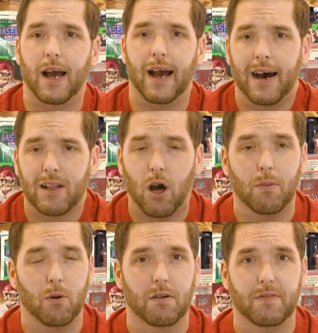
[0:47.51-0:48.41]
A lot
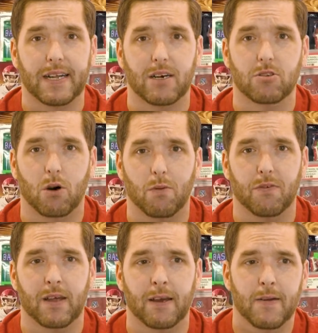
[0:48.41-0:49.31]
more videos,
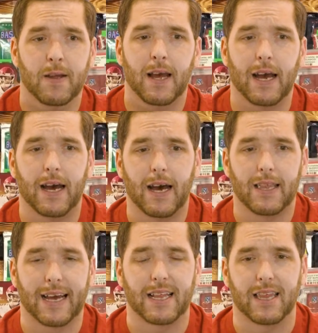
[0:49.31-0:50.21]
hopefully,
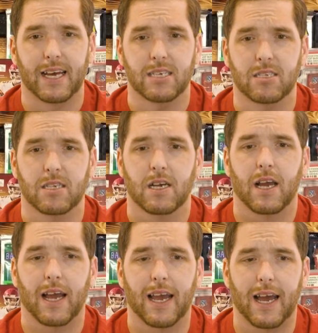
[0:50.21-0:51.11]
like this,
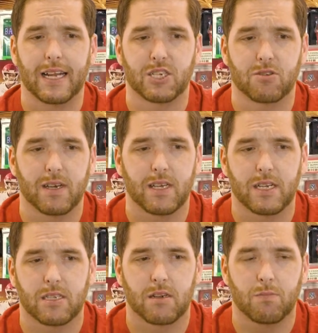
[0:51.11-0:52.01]
and just really
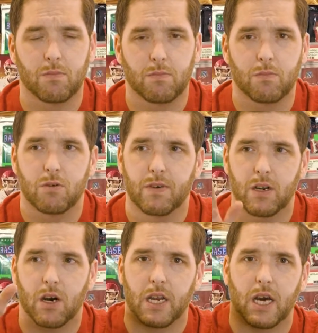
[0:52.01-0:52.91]
just moving
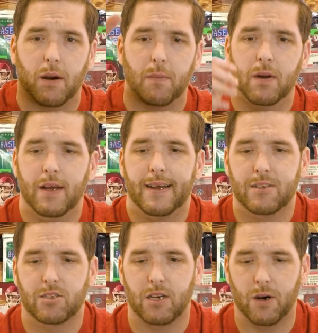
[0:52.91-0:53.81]
on up.
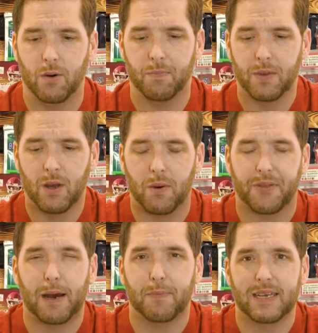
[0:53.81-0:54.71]
So with
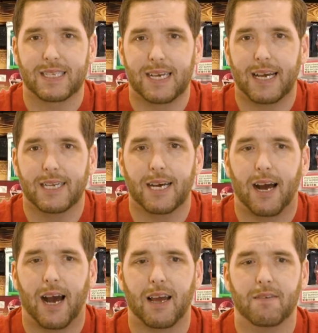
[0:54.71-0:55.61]
that being said,
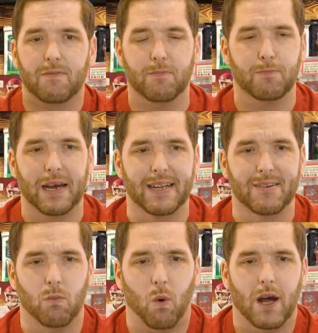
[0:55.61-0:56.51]
I've
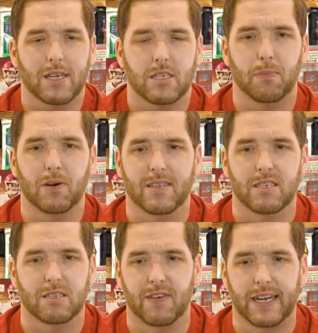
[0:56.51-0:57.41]
been wanting to put
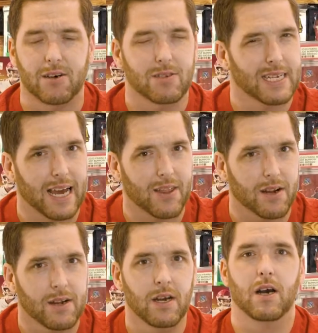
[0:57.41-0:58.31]
this video together